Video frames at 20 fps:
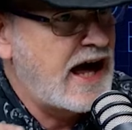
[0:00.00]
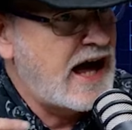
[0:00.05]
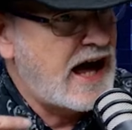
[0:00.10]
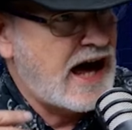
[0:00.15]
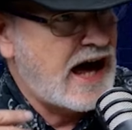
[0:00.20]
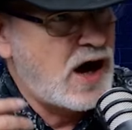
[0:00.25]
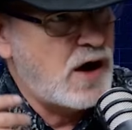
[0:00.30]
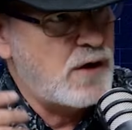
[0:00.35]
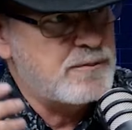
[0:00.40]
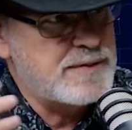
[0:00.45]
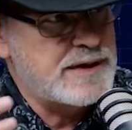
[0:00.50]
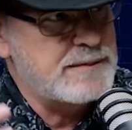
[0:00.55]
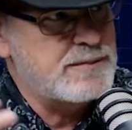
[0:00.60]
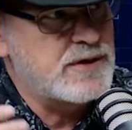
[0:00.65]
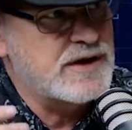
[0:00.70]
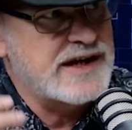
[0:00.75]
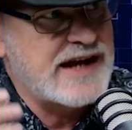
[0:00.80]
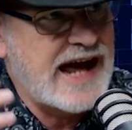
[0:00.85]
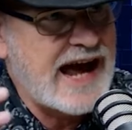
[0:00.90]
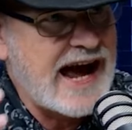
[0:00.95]
how people
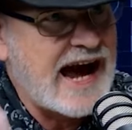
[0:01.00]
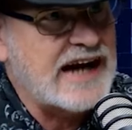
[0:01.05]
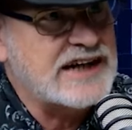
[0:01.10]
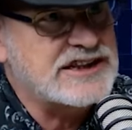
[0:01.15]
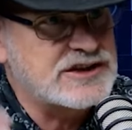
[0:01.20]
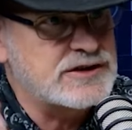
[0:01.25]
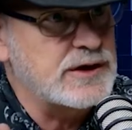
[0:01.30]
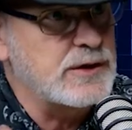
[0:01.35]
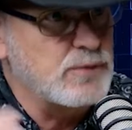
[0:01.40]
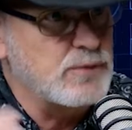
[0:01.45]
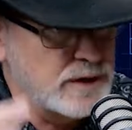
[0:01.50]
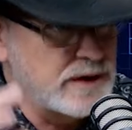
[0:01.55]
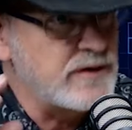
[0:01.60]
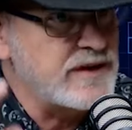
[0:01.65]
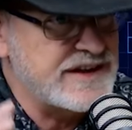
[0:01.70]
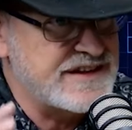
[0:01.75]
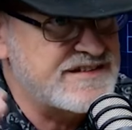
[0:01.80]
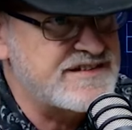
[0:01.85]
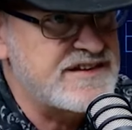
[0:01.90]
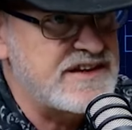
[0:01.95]
can actually really
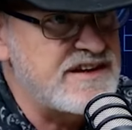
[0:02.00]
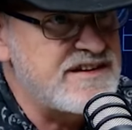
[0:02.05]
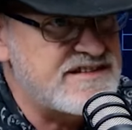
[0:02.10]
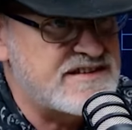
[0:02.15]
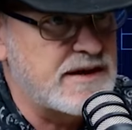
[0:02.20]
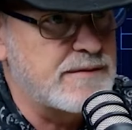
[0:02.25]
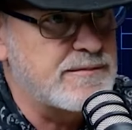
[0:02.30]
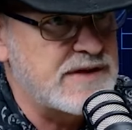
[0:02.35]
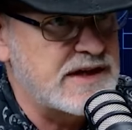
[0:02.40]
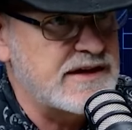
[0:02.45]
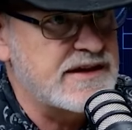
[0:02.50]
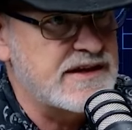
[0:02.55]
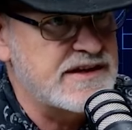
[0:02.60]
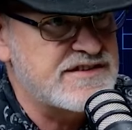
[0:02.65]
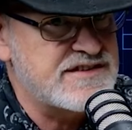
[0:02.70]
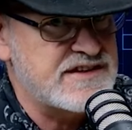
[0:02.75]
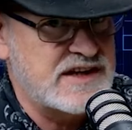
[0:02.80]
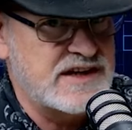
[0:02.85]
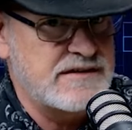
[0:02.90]
see something that's